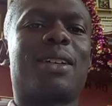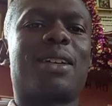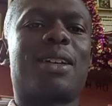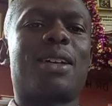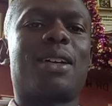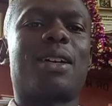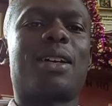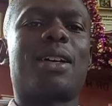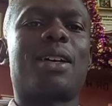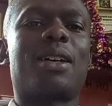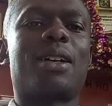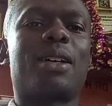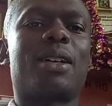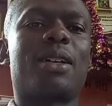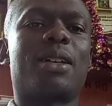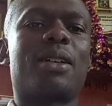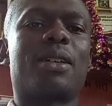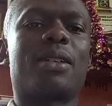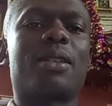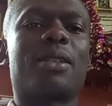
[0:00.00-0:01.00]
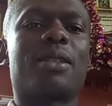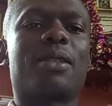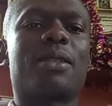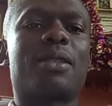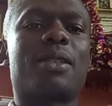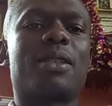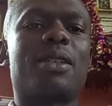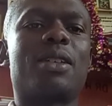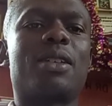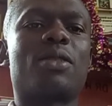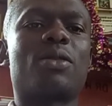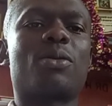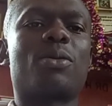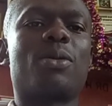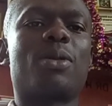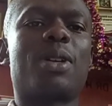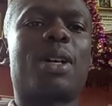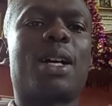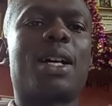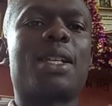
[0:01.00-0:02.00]
The
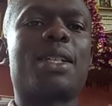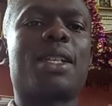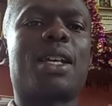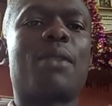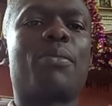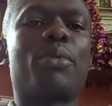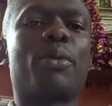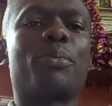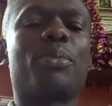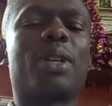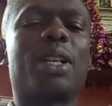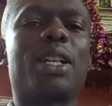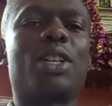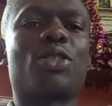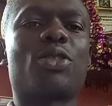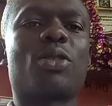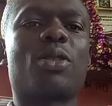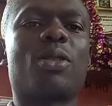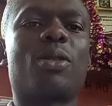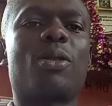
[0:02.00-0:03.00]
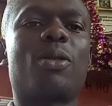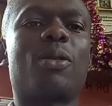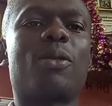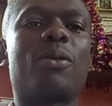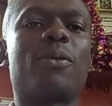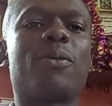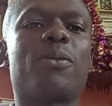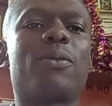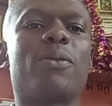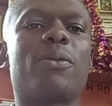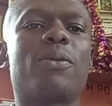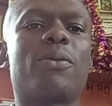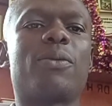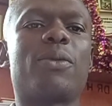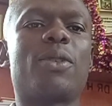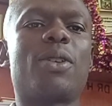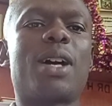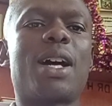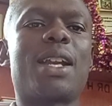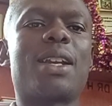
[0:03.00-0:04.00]
school has a population of
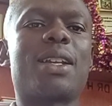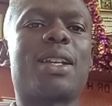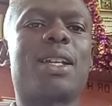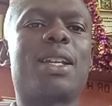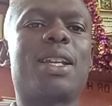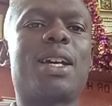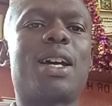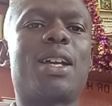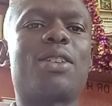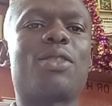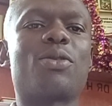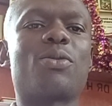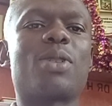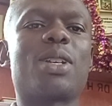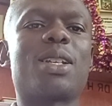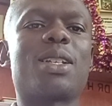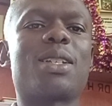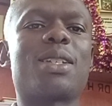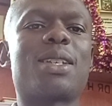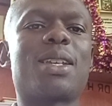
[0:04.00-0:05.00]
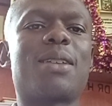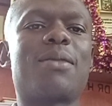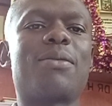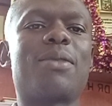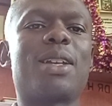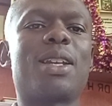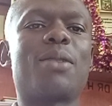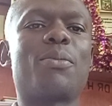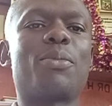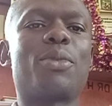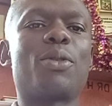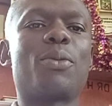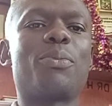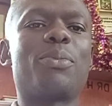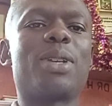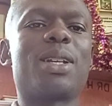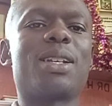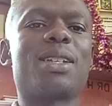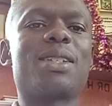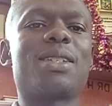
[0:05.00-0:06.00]
427
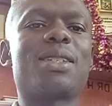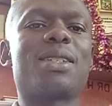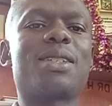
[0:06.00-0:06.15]
pupils.